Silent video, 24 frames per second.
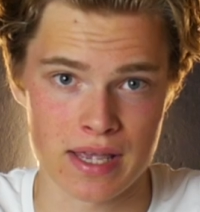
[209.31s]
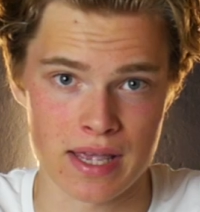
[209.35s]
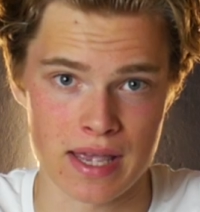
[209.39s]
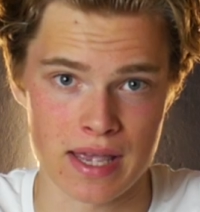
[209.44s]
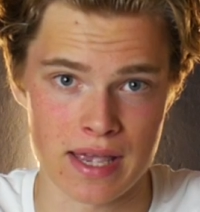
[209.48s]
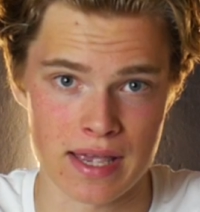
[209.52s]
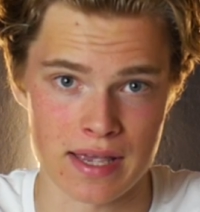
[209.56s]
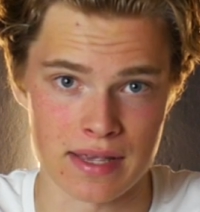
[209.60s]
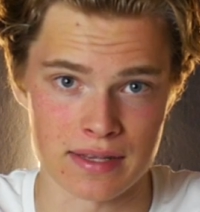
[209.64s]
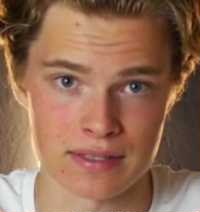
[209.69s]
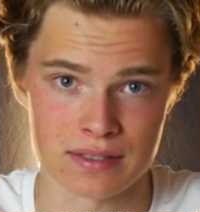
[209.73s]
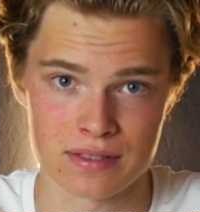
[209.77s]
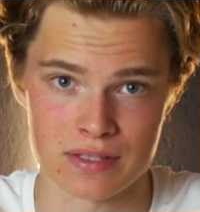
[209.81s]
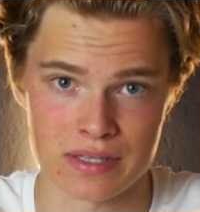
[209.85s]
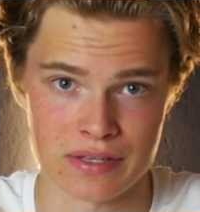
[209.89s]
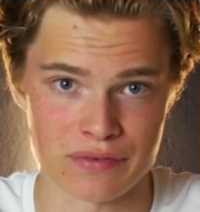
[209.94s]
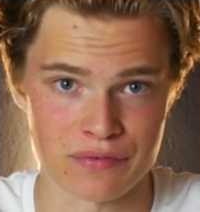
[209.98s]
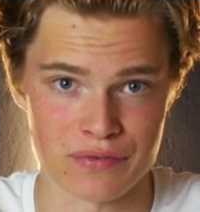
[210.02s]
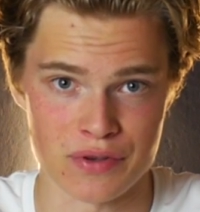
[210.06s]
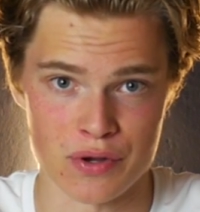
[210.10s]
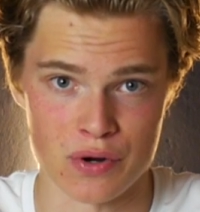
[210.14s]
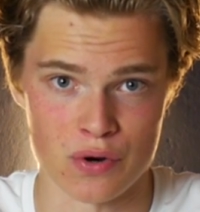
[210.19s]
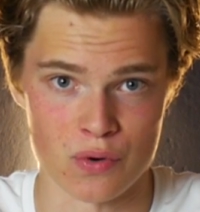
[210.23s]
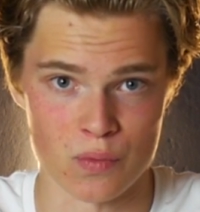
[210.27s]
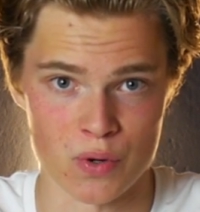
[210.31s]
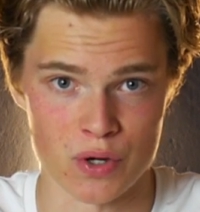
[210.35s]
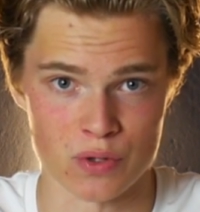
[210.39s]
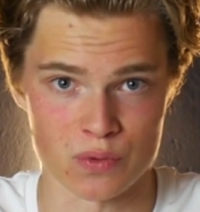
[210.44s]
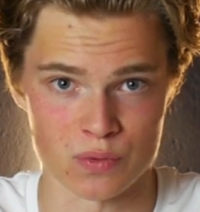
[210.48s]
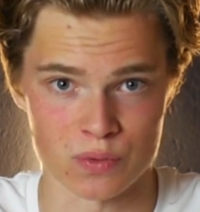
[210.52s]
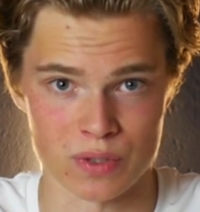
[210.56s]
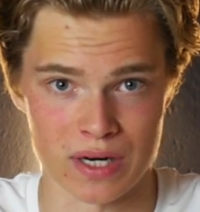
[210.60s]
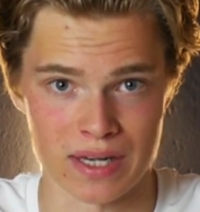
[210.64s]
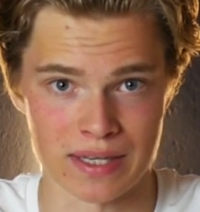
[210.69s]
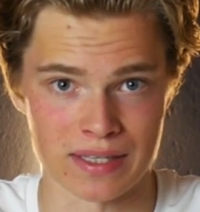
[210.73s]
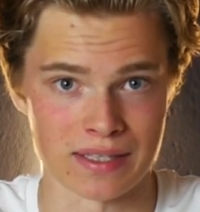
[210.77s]
as if you would
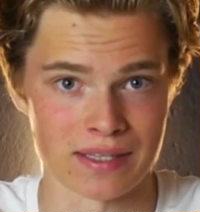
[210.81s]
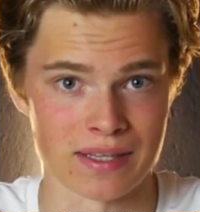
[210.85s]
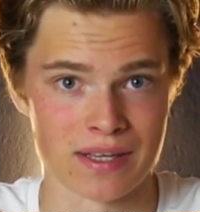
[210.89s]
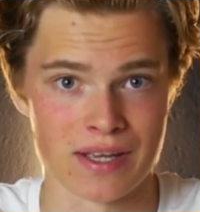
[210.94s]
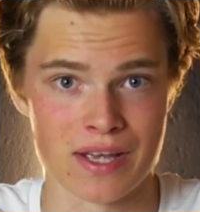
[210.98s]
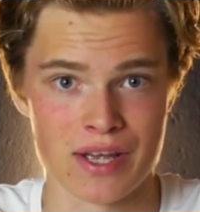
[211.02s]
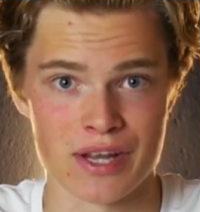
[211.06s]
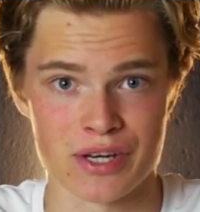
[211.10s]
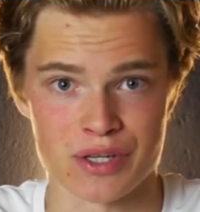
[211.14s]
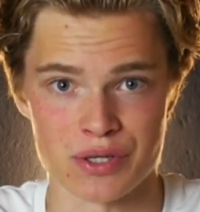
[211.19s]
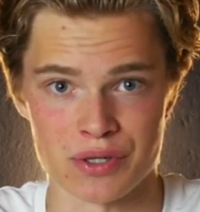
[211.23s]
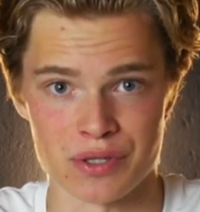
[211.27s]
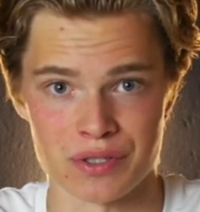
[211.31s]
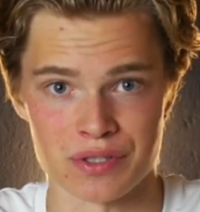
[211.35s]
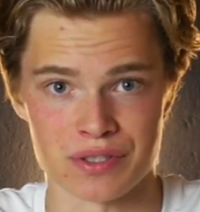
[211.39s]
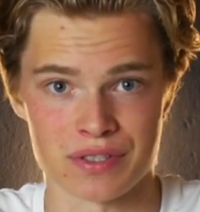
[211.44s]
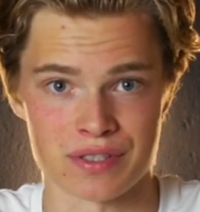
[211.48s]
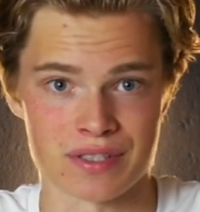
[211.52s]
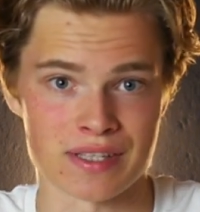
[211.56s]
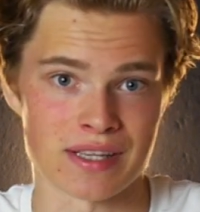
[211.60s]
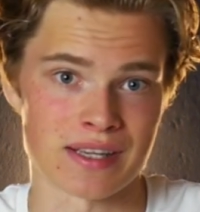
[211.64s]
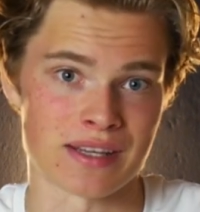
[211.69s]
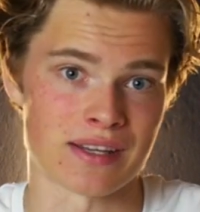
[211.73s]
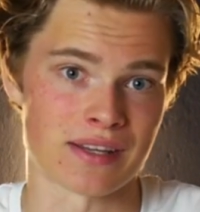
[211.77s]
run just